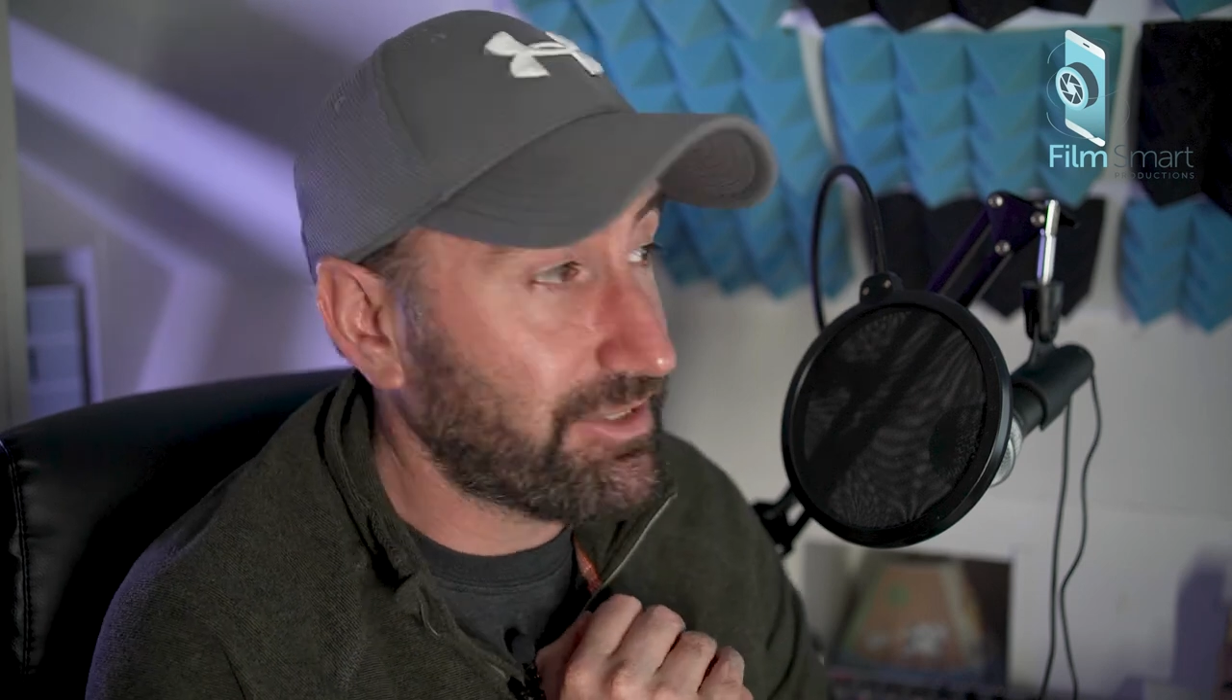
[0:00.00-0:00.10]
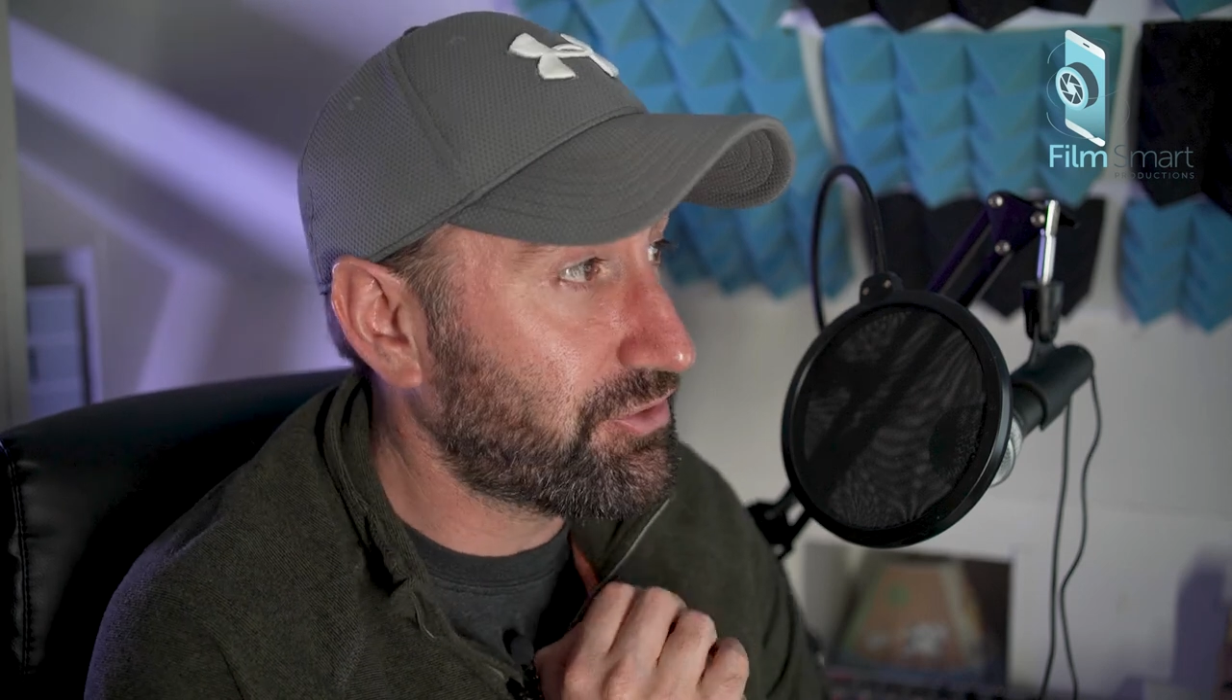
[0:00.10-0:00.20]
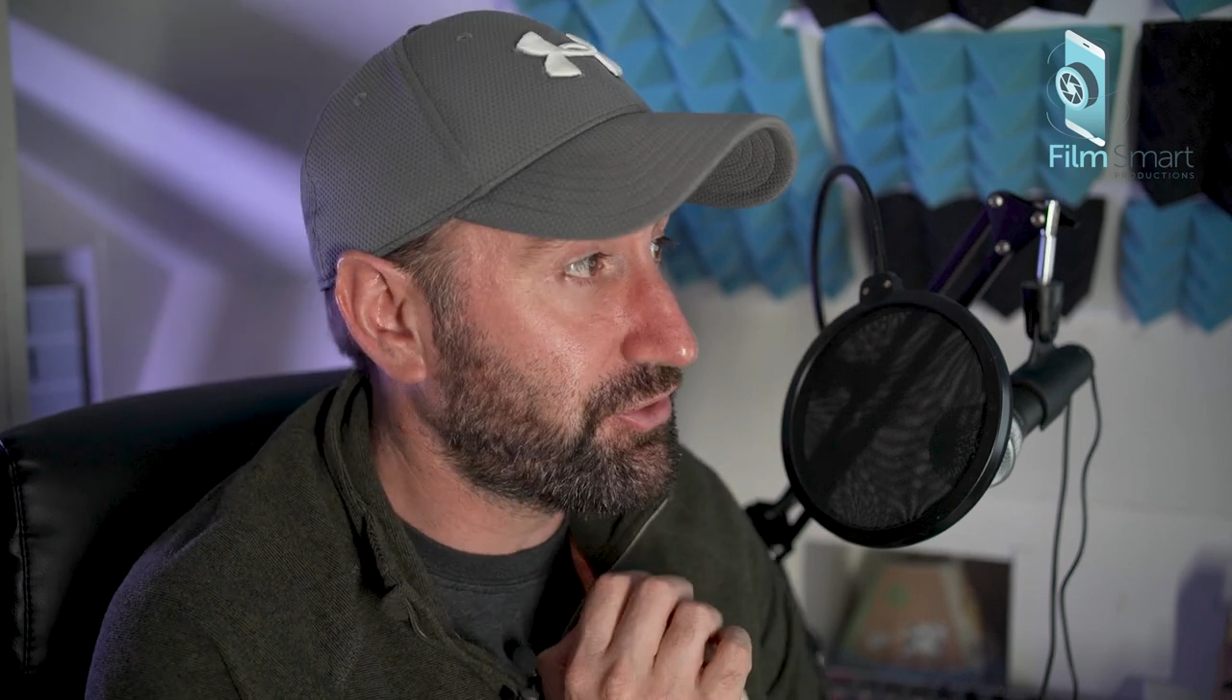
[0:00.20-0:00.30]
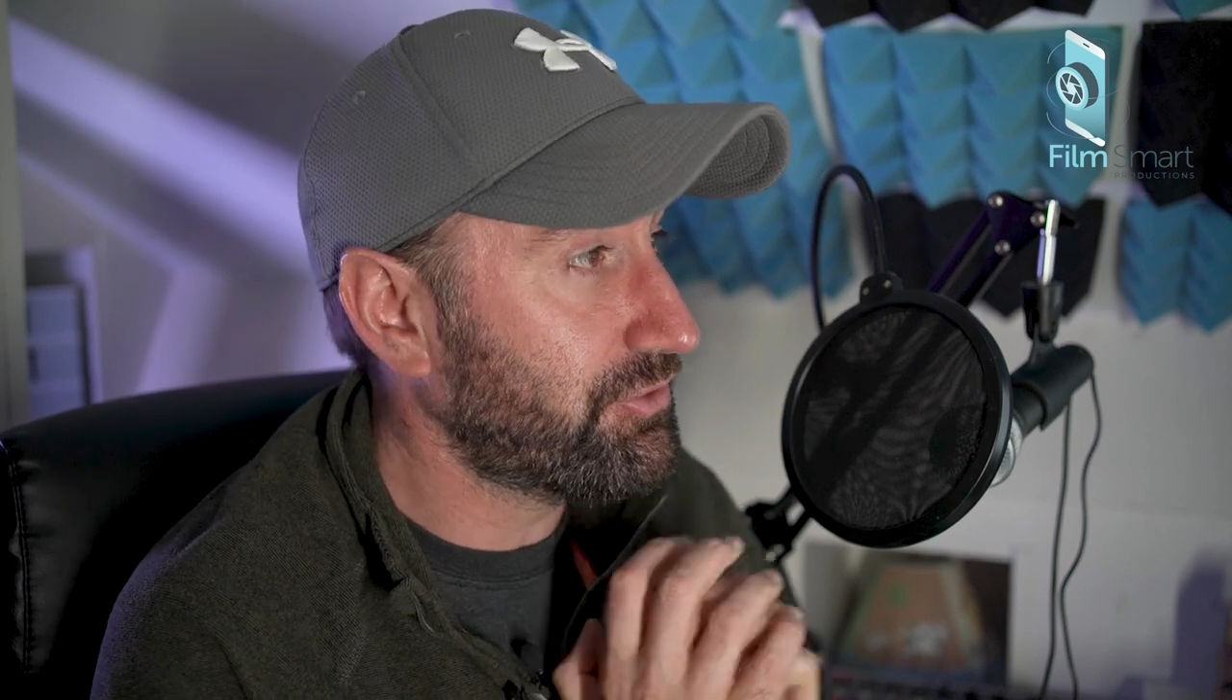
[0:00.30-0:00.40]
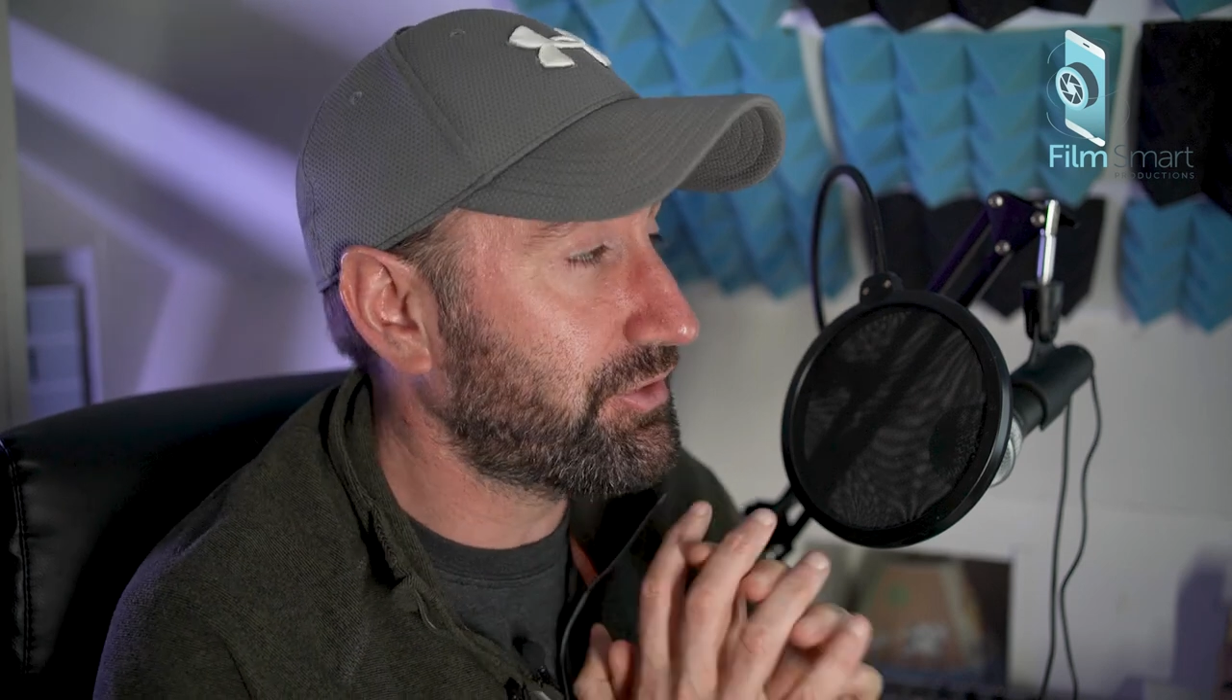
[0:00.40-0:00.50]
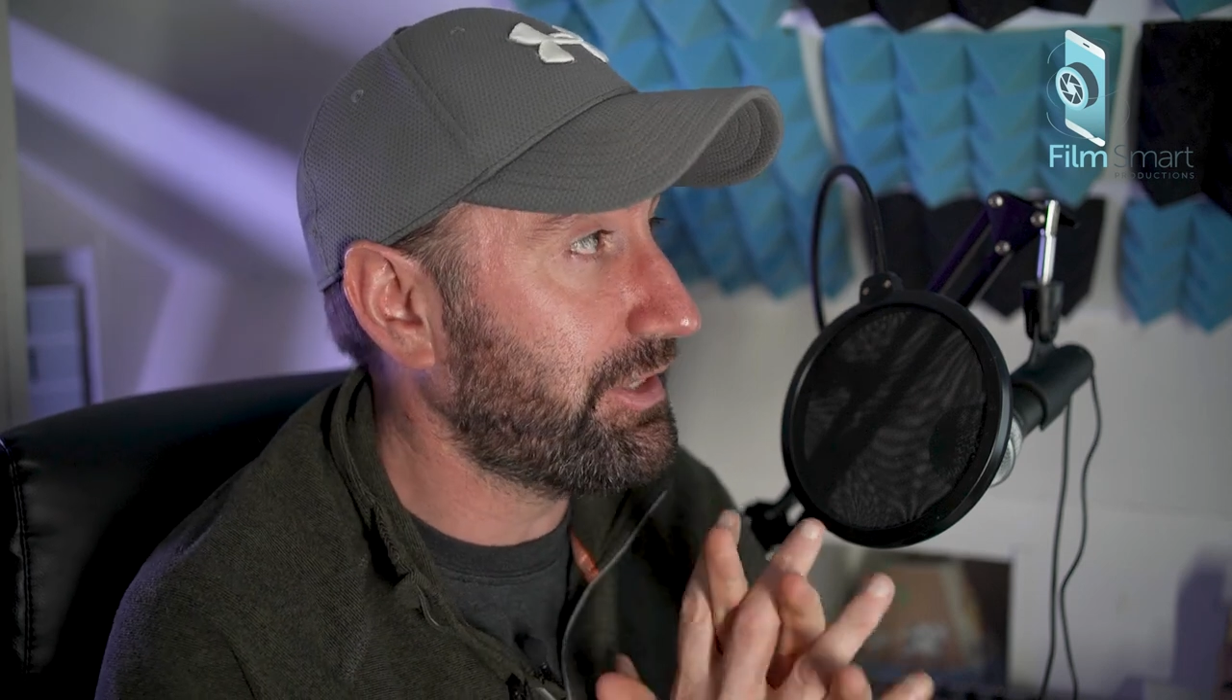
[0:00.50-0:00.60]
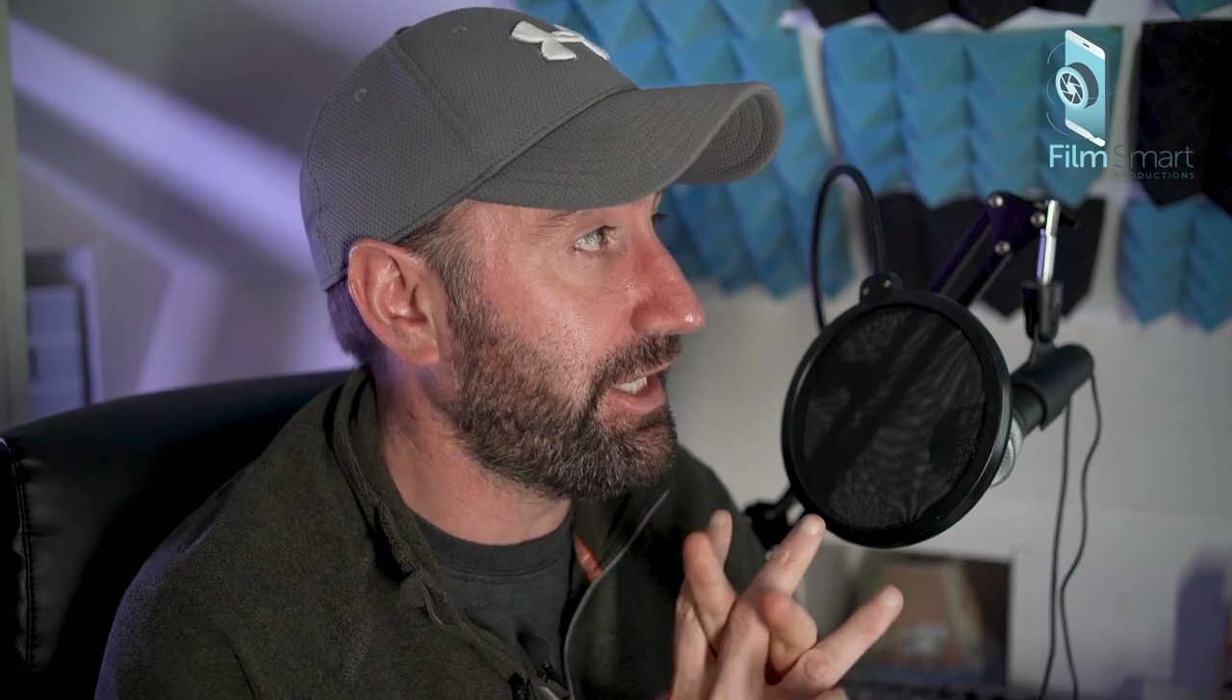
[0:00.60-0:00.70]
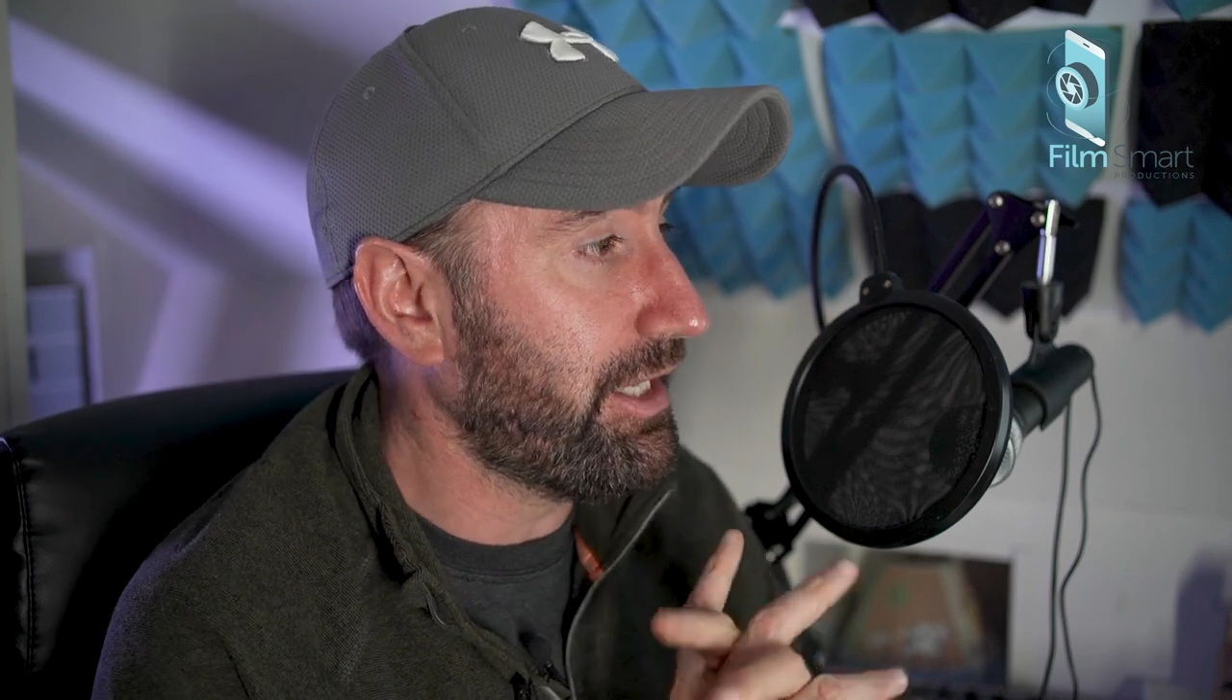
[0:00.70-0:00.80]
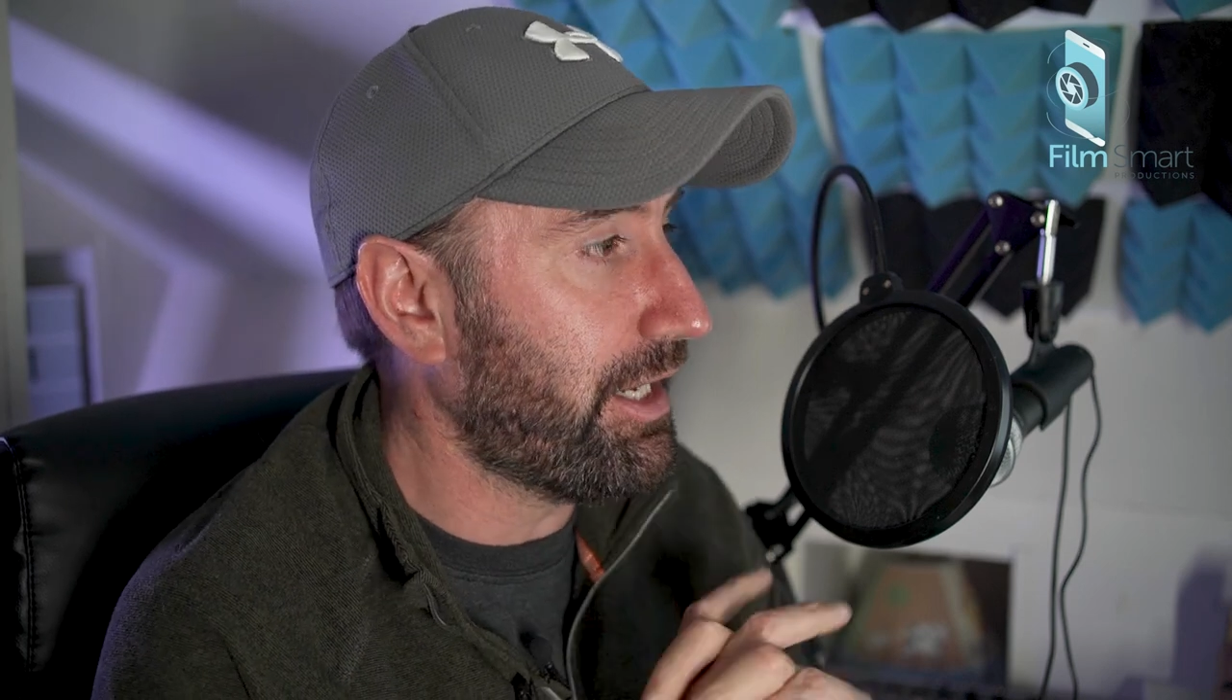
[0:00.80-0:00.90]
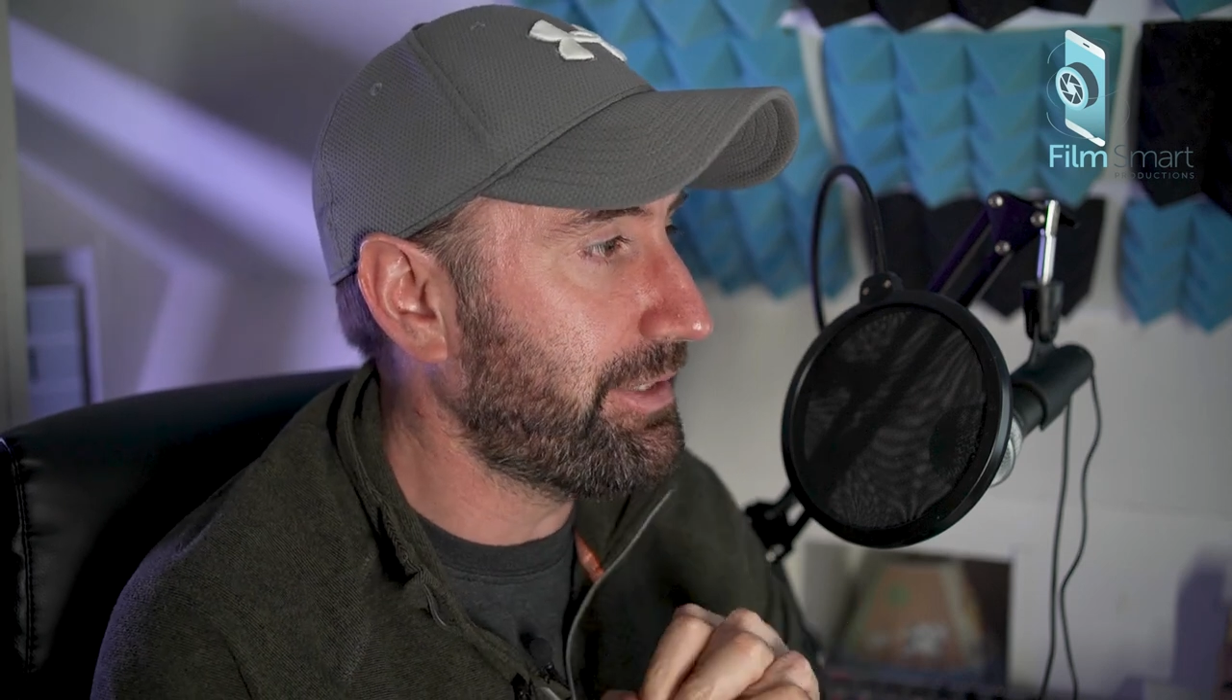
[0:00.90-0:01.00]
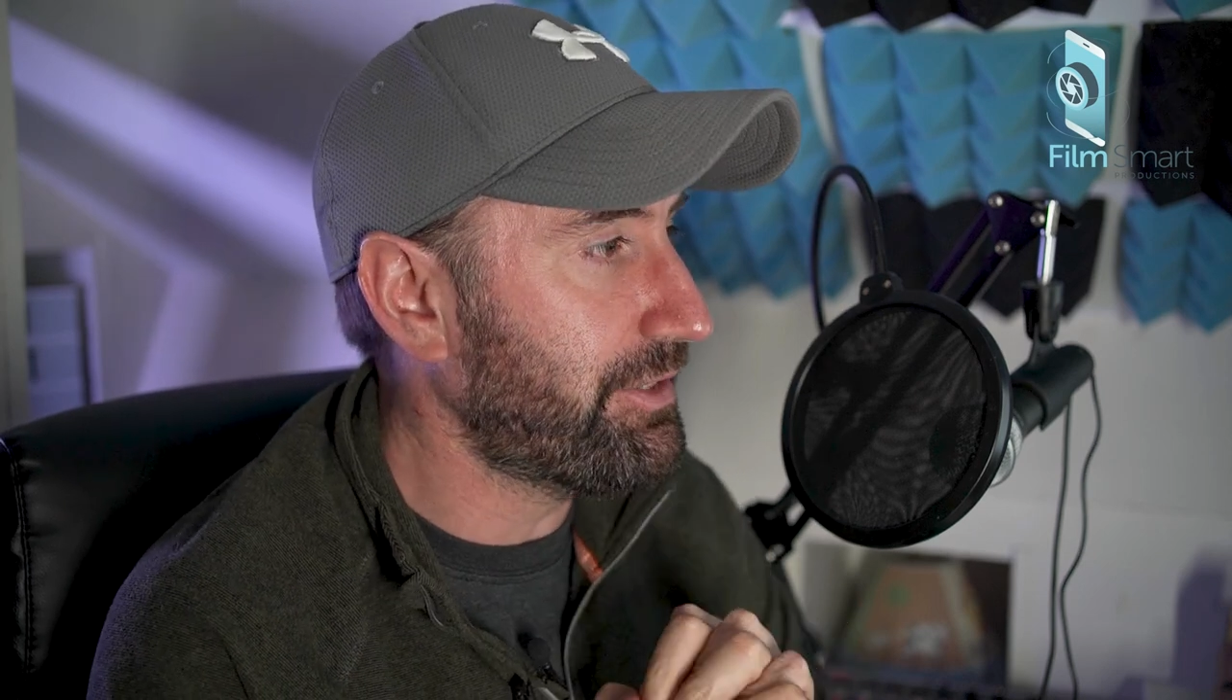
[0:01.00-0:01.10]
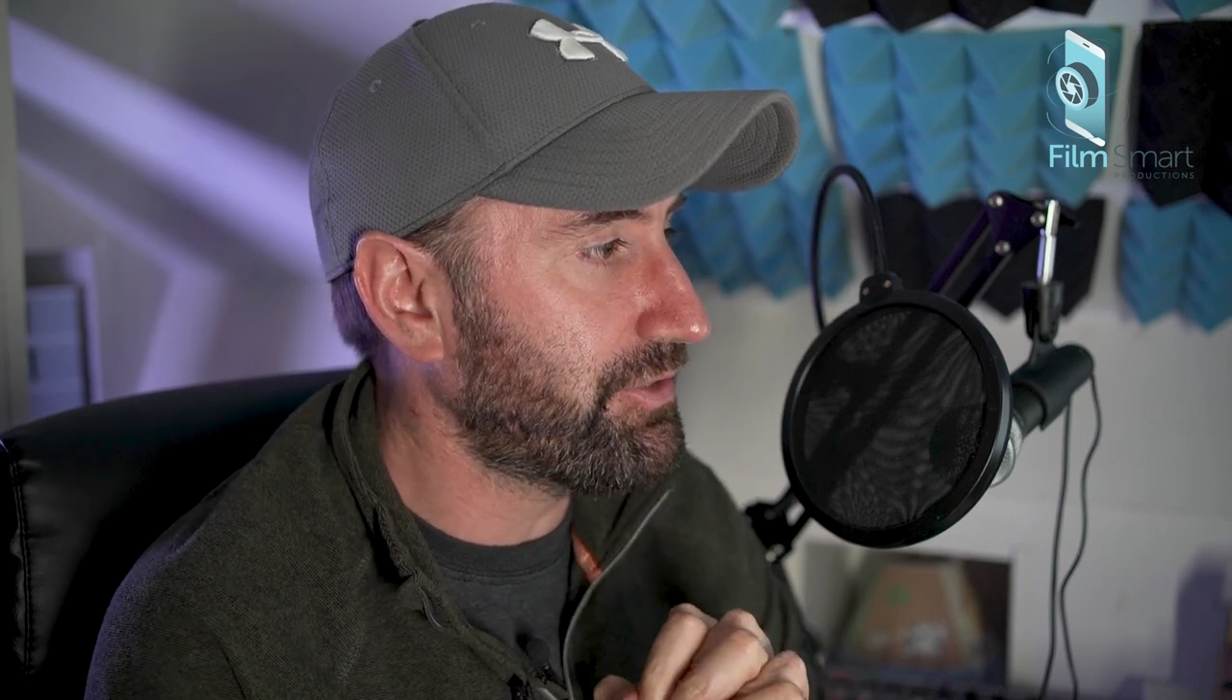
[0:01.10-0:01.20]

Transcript: It's just, I mean,